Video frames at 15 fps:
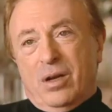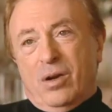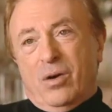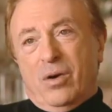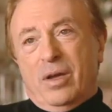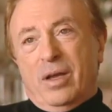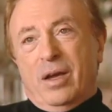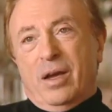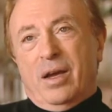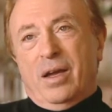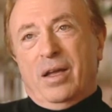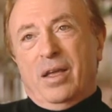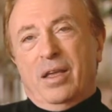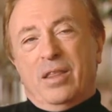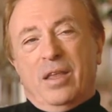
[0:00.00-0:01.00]

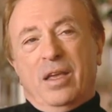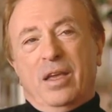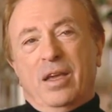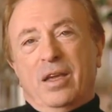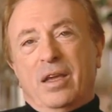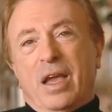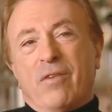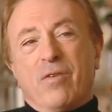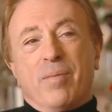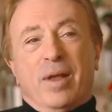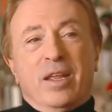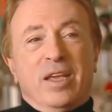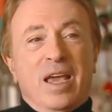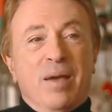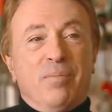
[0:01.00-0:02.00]

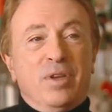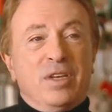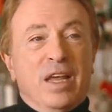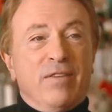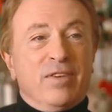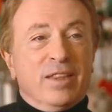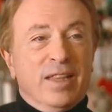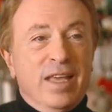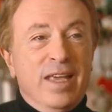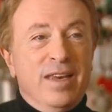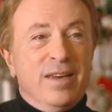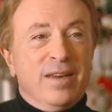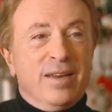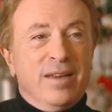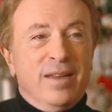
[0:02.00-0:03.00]
everybody can't be David
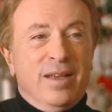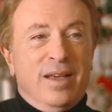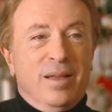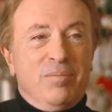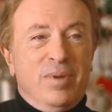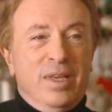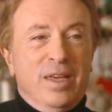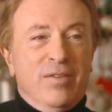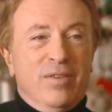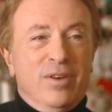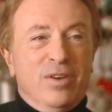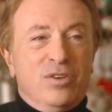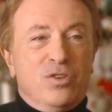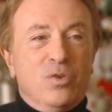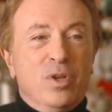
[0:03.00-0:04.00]
Lean and be
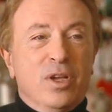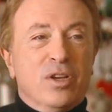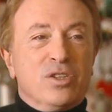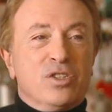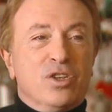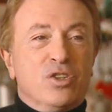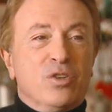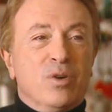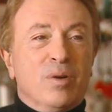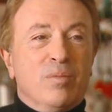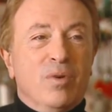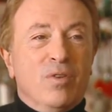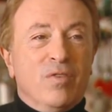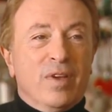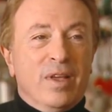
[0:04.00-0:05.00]
given 2 years to shoot a
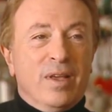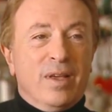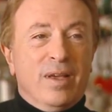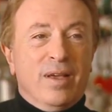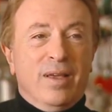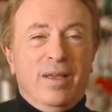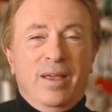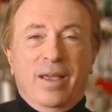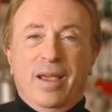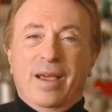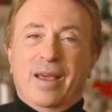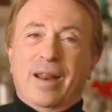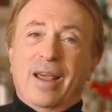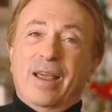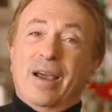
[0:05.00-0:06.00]
movie.
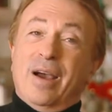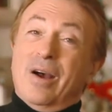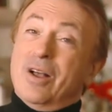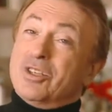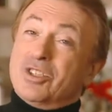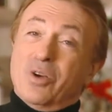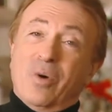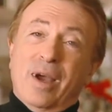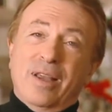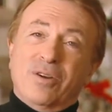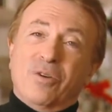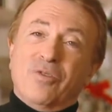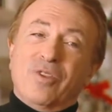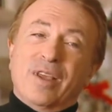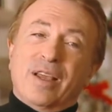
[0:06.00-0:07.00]
And I
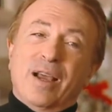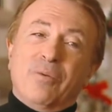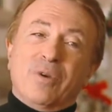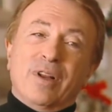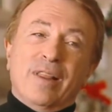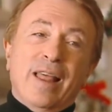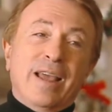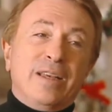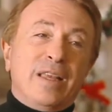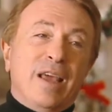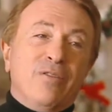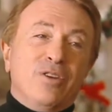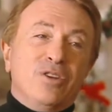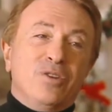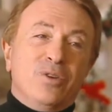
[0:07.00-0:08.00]
don't think I would have liked
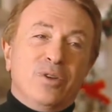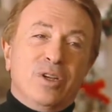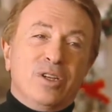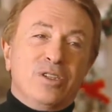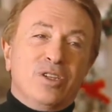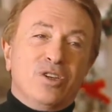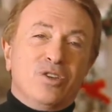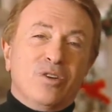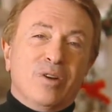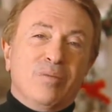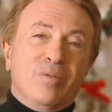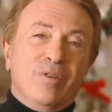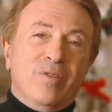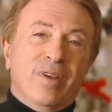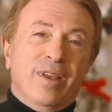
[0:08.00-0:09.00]
having 2 years to shoot
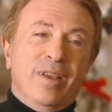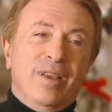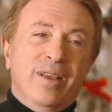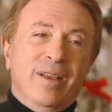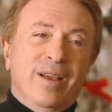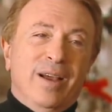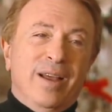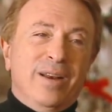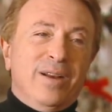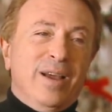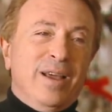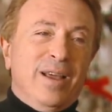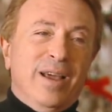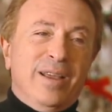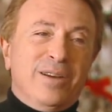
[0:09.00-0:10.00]
a movie.
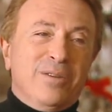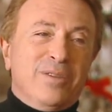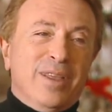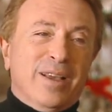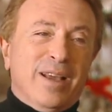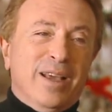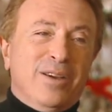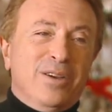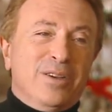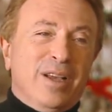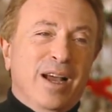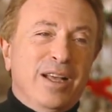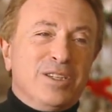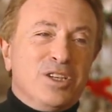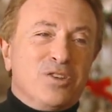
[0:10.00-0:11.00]
I don't think I could
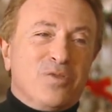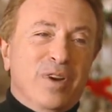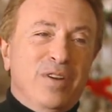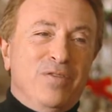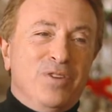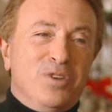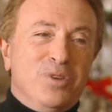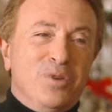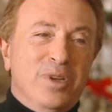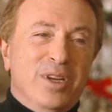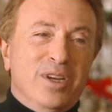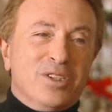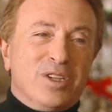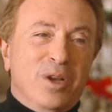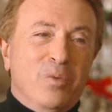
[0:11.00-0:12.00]
concentrate for 2
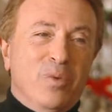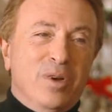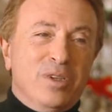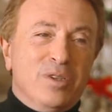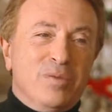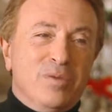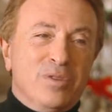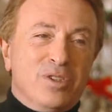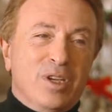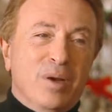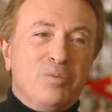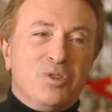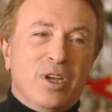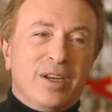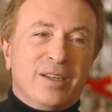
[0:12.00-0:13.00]
years on one
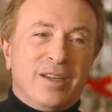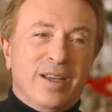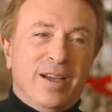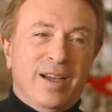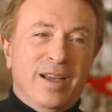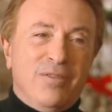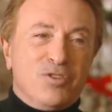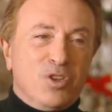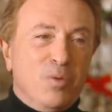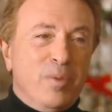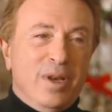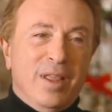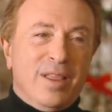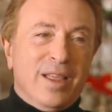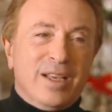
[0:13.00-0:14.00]
subject. I have so
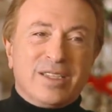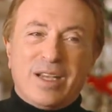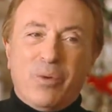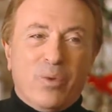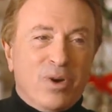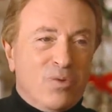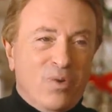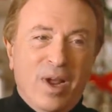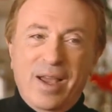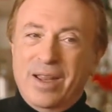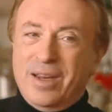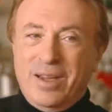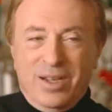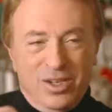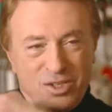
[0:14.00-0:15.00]
many things I want to
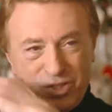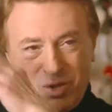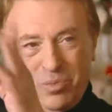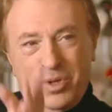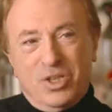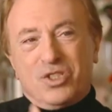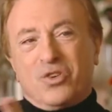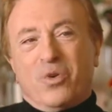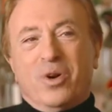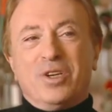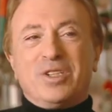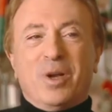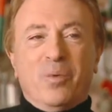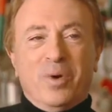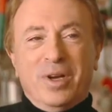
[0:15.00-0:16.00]
write, so many
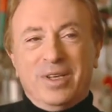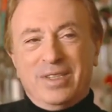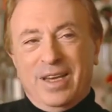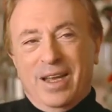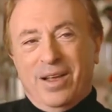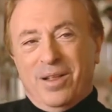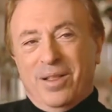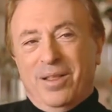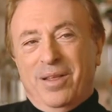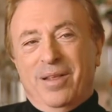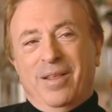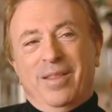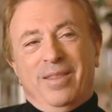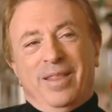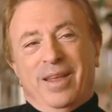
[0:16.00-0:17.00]
stories I want to tell,
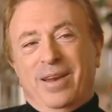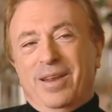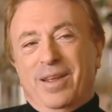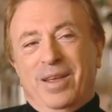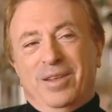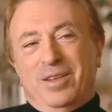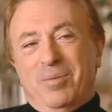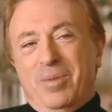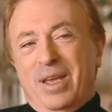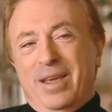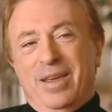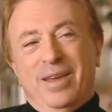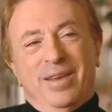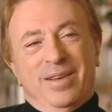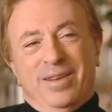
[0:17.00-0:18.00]
that to
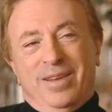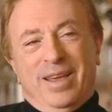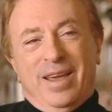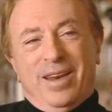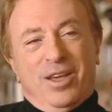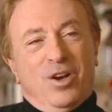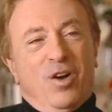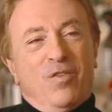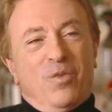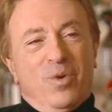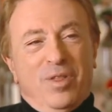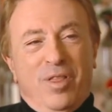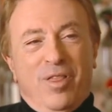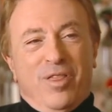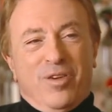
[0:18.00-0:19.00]
me, getting it over
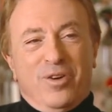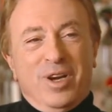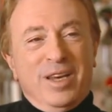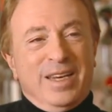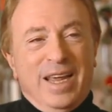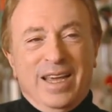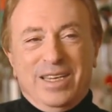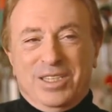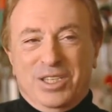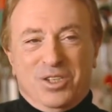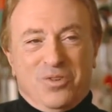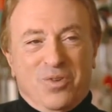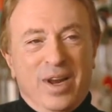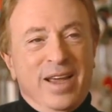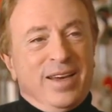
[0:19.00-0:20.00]
with in 30 days
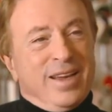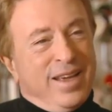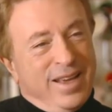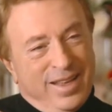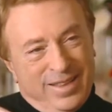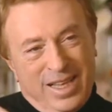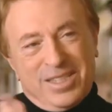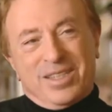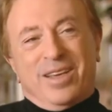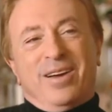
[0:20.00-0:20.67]
is great, and let's